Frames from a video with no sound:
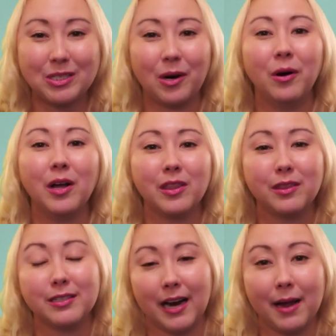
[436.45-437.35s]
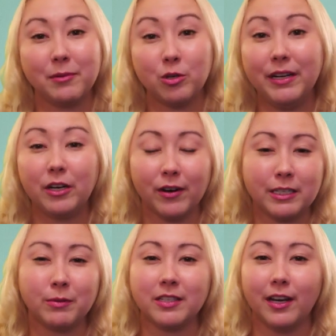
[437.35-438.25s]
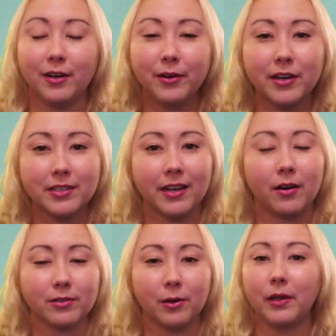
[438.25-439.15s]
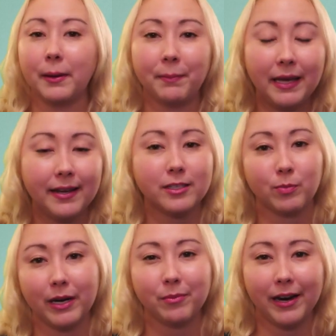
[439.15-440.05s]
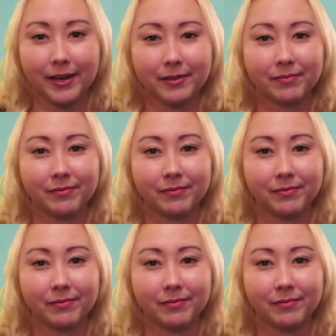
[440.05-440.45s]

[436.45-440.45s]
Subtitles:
so the time between Christmas and New Year's, and also like peak spring break.